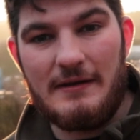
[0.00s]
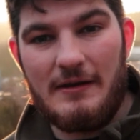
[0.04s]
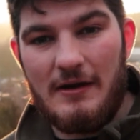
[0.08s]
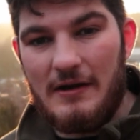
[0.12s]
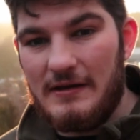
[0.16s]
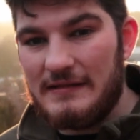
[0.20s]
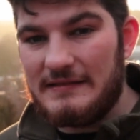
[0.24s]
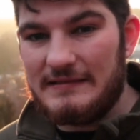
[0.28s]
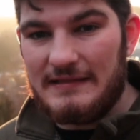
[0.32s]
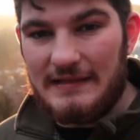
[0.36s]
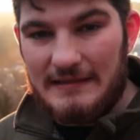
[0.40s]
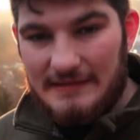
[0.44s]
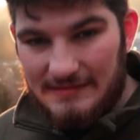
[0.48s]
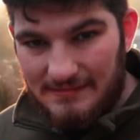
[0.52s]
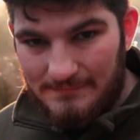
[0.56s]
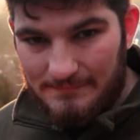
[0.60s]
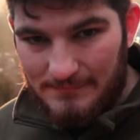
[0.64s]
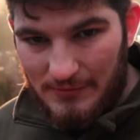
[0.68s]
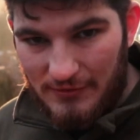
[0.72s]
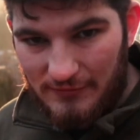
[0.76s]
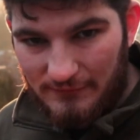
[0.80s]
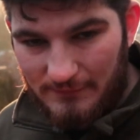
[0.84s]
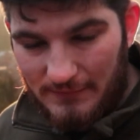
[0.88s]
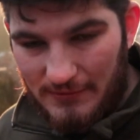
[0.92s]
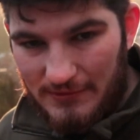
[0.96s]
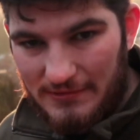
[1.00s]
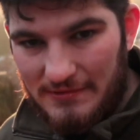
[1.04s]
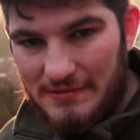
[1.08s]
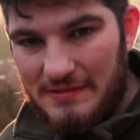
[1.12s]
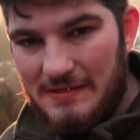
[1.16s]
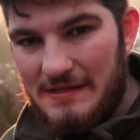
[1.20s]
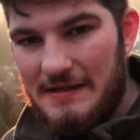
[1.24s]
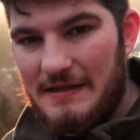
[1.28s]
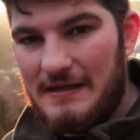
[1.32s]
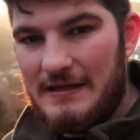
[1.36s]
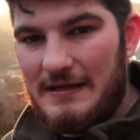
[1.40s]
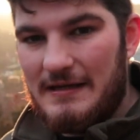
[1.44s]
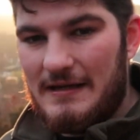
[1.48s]
I see some movement.
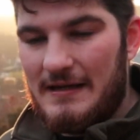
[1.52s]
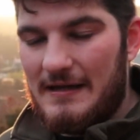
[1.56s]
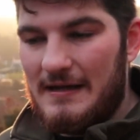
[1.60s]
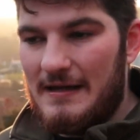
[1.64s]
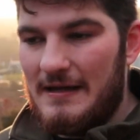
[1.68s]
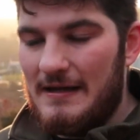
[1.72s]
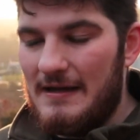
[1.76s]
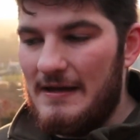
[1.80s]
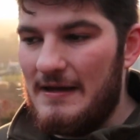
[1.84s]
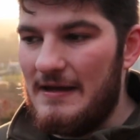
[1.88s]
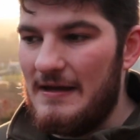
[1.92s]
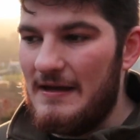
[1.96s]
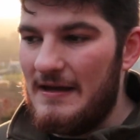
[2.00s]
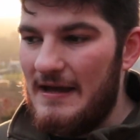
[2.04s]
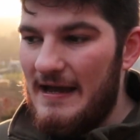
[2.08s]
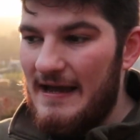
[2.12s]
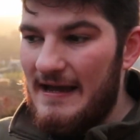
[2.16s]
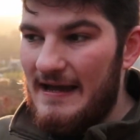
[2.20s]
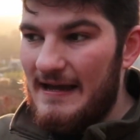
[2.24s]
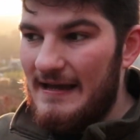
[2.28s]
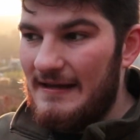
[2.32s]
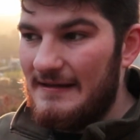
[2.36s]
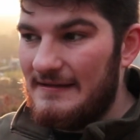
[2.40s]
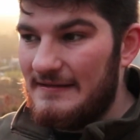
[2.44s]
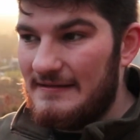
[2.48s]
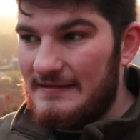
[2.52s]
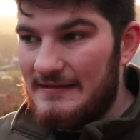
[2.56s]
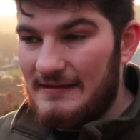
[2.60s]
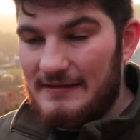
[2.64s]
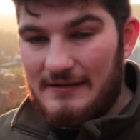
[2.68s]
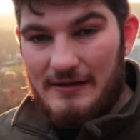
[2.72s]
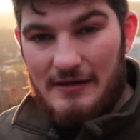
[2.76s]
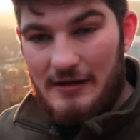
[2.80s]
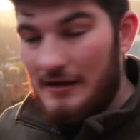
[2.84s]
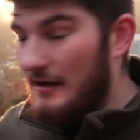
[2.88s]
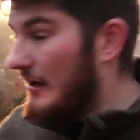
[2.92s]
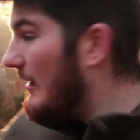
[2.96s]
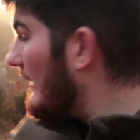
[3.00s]
And
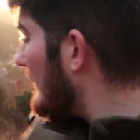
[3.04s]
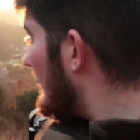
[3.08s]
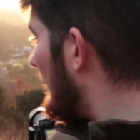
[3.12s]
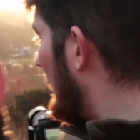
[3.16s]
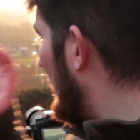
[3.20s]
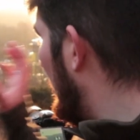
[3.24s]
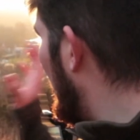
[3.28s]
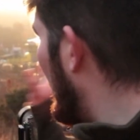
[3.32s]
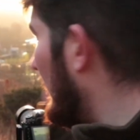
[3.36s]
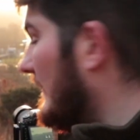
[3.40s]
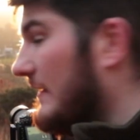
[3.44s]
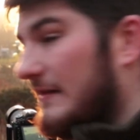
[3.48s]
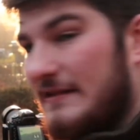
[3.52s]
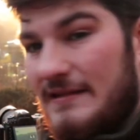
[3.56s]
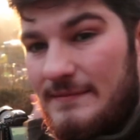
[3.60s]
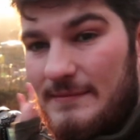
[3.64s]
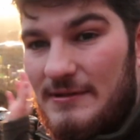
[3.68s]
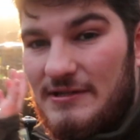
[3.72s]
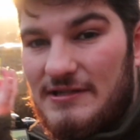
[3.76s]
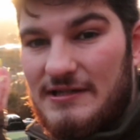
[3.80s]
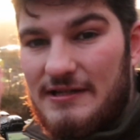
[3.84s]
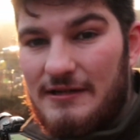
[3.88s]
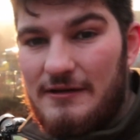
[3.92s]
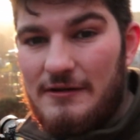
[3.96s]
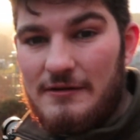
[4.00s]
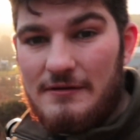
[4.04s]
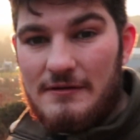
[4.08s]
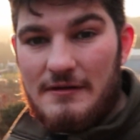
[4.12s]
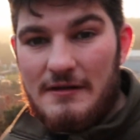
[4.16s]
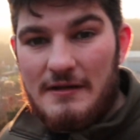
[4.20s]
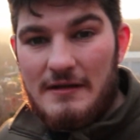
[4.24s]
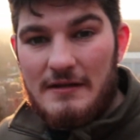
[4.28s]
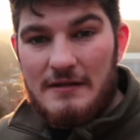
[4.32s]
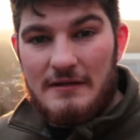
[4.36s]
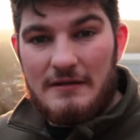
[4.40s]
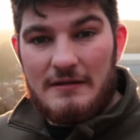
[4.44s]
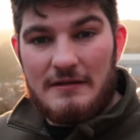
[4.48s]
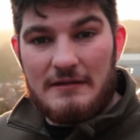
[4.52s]
I quite like this image too.
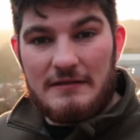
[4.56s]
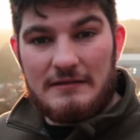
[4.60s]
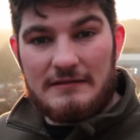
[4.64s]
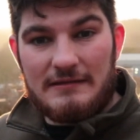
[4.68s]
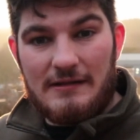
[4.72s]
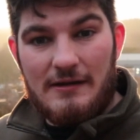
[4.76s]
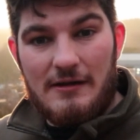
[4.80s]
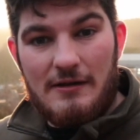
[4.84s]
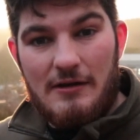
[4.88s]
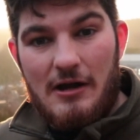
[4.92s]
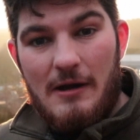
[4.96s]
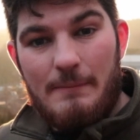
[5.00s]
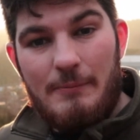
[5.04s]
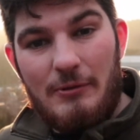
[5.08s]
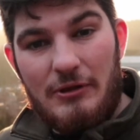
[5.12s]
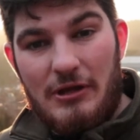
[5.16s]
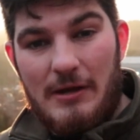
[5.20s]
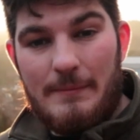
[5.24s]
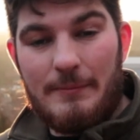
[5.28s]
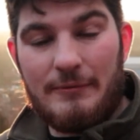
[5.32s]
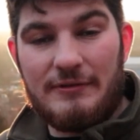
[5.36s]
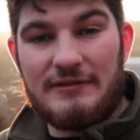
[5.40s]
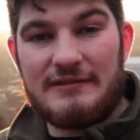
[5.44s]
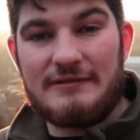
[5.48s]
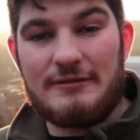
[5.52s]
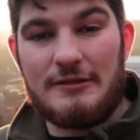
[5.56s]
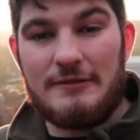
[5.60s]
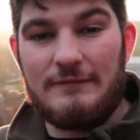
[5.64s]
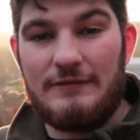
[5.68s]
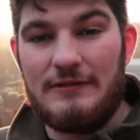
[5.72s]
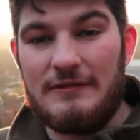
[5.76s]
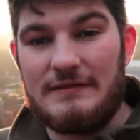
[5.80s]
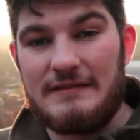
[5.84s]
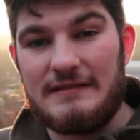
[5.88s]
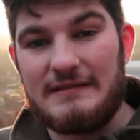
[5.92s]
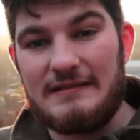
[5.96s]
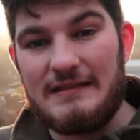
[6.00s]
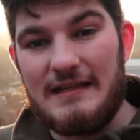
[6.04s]
So I'll put that up on the screen for
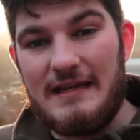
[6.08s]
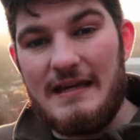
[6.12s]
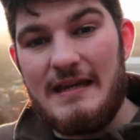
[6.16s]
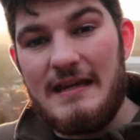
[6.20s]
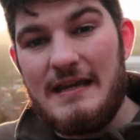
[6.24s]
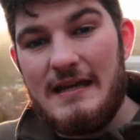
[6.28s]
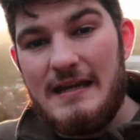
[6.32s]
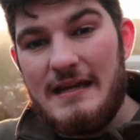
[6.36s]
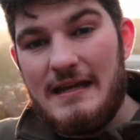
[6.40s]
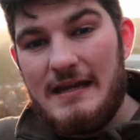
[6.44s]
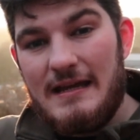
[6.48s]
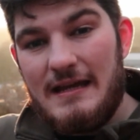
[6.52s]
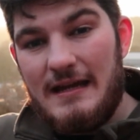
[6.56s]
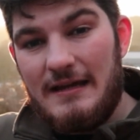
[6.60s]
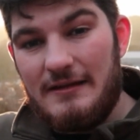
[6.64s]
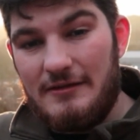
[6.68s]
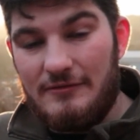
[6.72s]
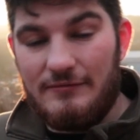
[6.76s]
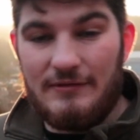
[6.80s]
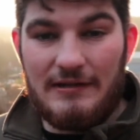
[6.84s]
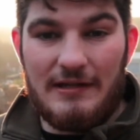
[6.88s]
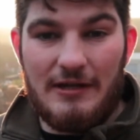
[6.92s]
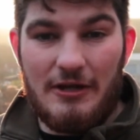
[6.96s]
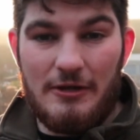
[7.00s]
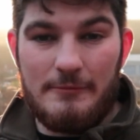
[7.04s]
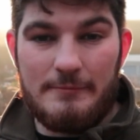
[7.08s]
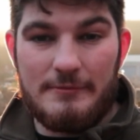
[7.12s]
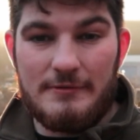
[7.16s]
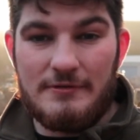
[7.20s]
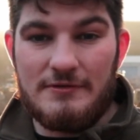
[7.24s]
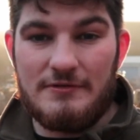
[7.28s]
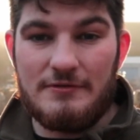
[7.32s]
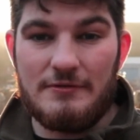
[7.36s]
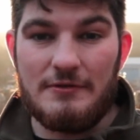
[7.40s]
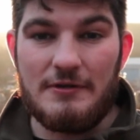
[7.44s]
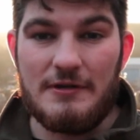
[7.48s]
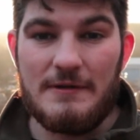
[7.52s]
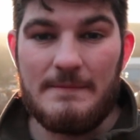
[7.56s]
you to see, and I really hope you
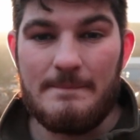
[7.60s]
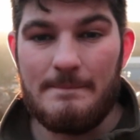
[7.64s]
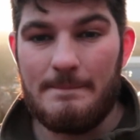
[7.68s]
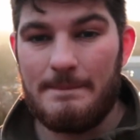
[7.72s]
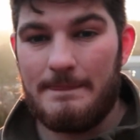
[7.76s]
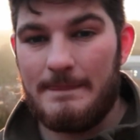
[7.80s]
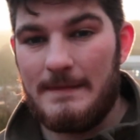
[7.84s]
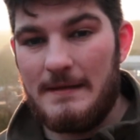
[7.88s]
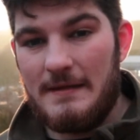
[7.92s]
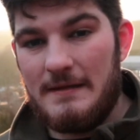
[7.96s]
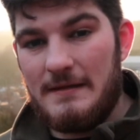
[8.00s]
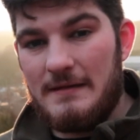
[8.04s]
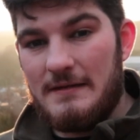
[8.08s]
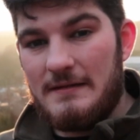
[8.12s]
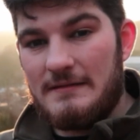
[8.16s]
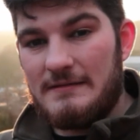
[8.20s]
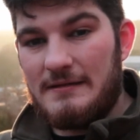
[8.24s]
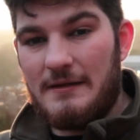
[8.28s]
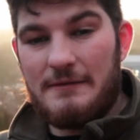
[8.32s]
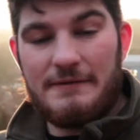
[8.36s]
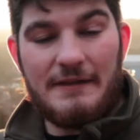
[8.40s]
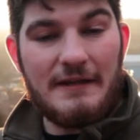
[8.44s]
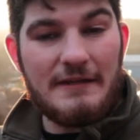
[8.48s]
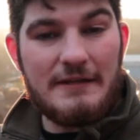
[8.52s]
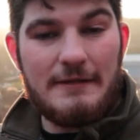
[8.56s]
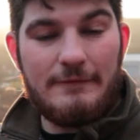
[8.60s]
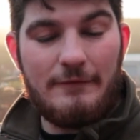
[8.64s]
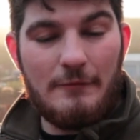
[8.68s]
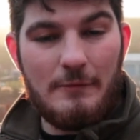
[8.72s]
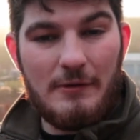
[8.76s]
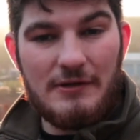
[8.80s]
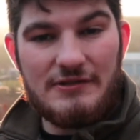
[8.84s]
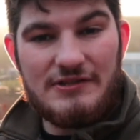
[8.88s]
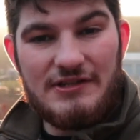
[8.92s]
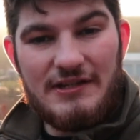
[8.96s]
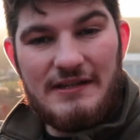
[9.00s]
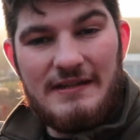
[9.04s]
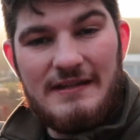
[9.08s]
enjoy. So thank you for
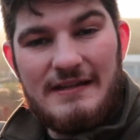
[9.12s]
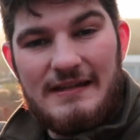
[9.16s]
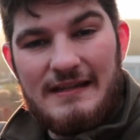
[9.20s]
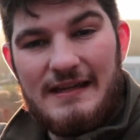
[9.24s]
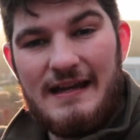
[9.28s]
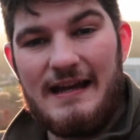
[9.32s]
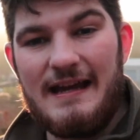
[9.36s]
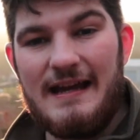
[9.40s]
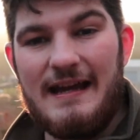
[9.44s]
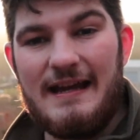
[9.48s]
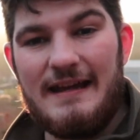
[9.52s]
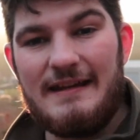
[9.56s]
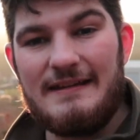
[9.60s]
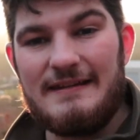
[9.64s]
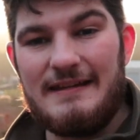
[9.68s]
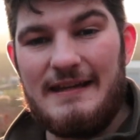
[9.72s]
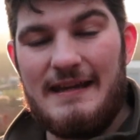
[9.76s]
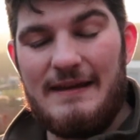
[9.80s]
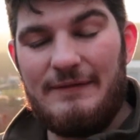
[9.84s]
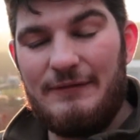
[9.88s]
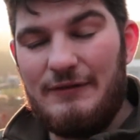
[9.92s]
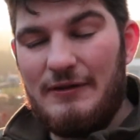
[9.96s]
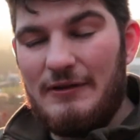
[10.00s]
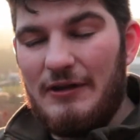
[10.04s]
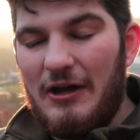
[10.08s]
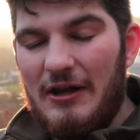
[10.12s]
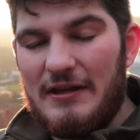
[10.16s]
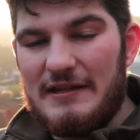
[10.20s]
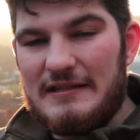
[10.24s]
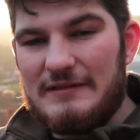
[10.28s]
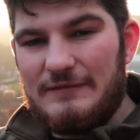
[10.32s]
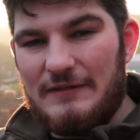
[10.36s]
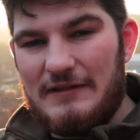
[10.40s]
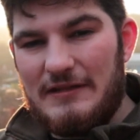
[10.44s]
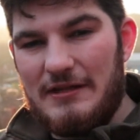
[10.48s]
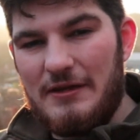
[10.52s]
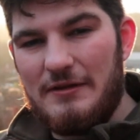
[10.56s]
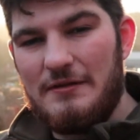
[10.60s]
watching, and if you like this
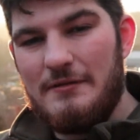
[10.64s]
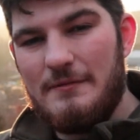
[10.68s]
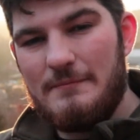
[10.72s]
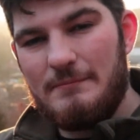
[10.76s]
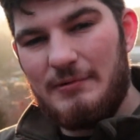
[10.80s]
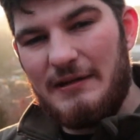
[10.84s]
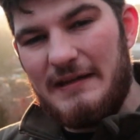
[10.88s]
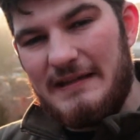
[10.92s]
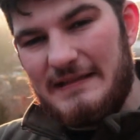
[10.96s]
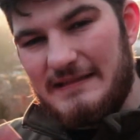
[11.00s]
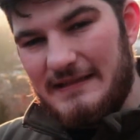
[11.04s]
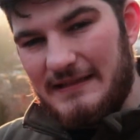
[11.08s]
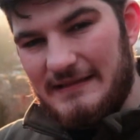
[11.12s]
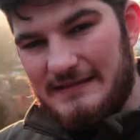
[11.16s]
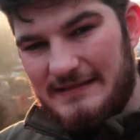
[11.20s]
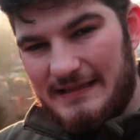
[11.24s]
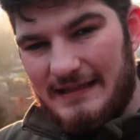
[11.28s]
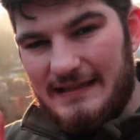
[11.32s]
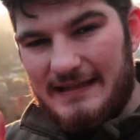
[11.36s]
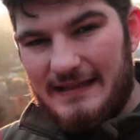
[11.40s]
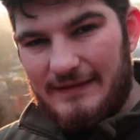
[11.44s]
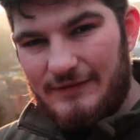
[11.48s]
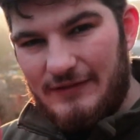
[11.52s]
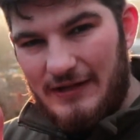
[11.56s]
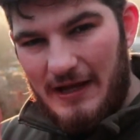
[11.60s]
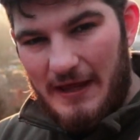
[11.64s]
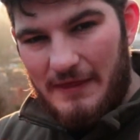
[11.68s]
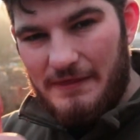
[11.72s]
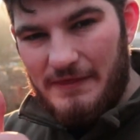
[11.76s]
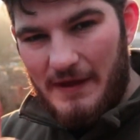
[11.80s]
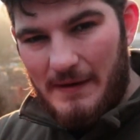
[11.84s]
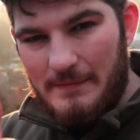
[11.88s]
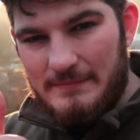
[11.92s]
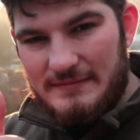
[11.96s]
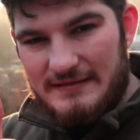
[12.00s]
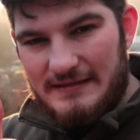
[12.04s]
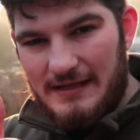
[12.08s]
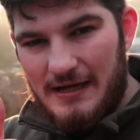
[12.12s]
video, please consider giving it a
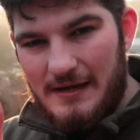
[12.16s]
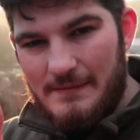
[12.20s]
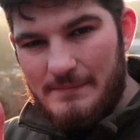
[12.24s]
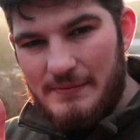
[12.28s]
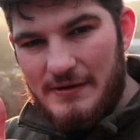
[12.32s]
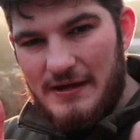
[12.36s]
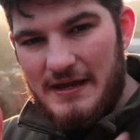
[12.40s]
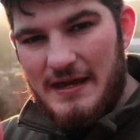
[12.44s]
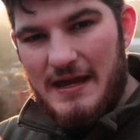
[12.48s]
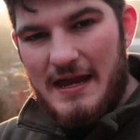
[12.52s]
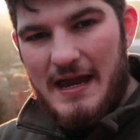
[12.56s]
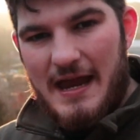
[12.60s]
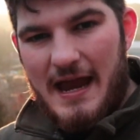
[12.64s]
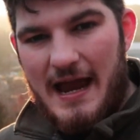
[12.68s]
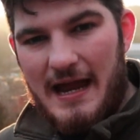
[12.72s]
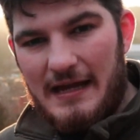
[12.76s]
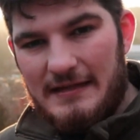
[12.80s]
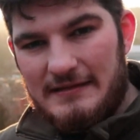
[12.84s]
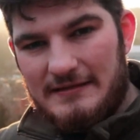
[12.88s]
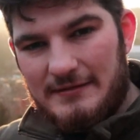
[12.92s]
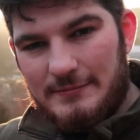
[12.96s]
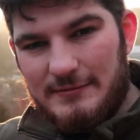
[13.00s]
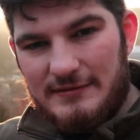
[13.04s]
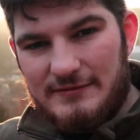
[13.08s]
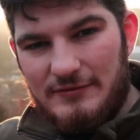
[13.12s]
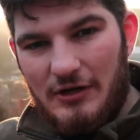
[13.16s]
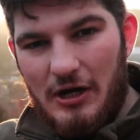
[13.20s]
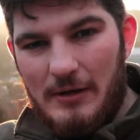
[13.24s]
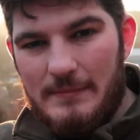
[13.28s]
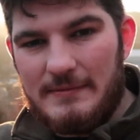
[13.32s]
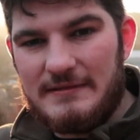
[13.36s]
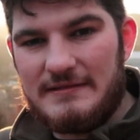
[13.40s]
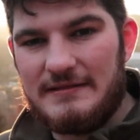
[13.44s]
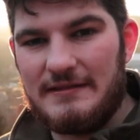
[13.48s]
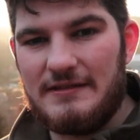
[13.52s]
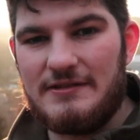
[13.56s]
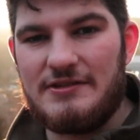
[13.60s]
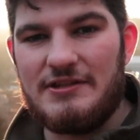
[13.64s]
thumbs up and
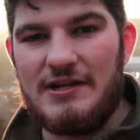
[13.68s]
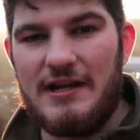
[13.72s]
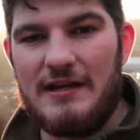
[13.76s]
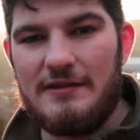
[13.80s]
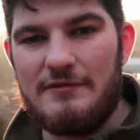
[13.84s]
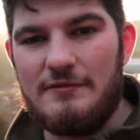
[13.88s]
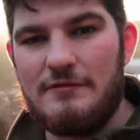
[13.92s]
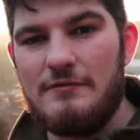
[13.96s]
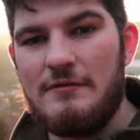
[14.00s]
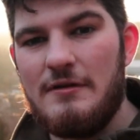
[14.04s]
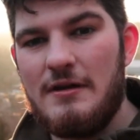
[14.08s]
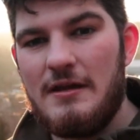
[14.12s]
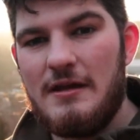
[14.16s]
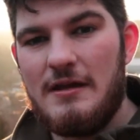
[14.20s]
subscribing to the channel.